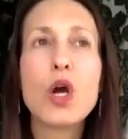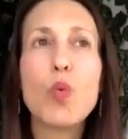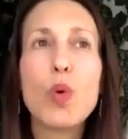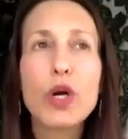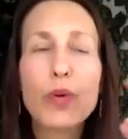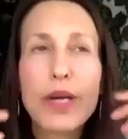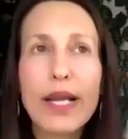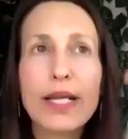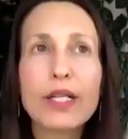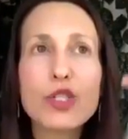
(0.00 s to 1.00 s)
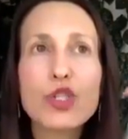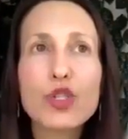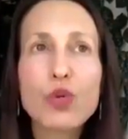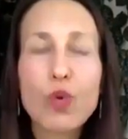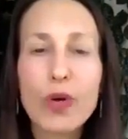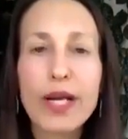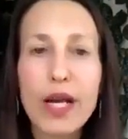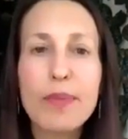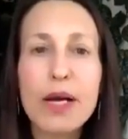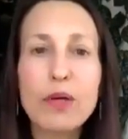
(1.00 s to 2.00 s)
we're creating a story
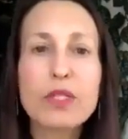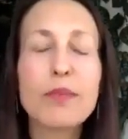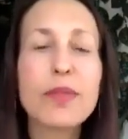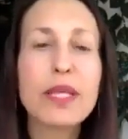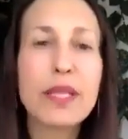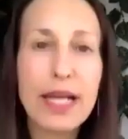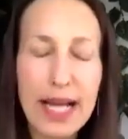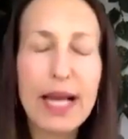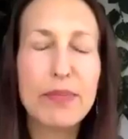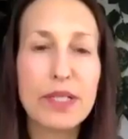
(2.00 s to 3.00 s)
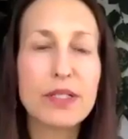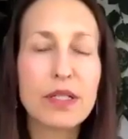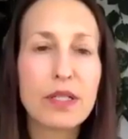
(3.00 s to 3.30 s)
about something that happened.